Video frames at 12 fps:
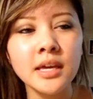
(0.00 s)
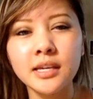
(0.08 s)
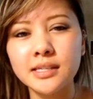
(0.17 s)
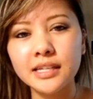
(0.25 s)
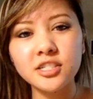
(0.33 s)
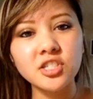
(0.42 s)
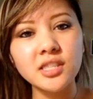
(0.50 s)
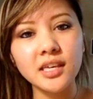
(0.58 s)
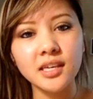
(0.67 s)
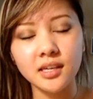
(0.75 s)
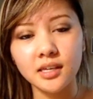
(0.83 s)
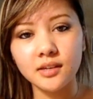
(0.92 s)
because I just
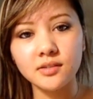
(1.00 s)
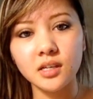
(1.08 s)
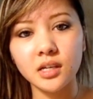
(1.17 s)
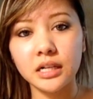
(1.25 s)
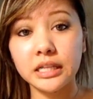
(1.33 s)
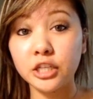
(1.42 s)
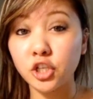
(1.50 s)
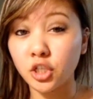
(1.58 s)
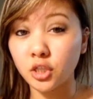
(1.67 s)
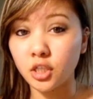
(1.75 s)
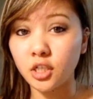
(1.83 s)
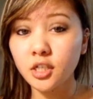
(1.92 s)
think it gives a cleaner
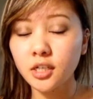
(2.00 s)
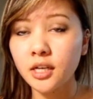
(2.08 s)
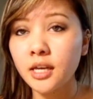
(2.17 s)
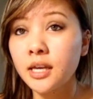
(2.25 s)
look.